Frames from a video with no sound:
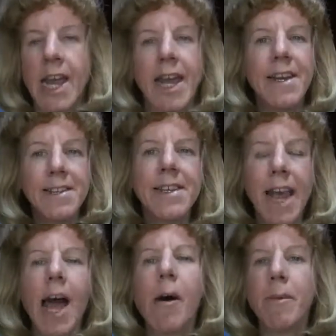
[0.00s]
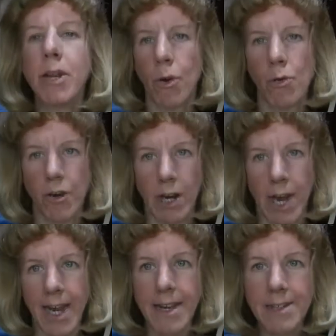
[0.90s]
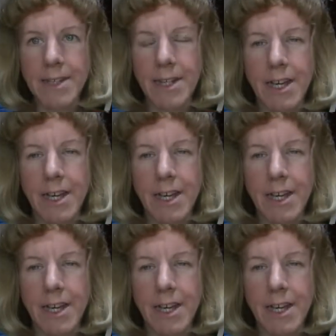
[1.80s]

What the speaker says: It doesn't happen overnight.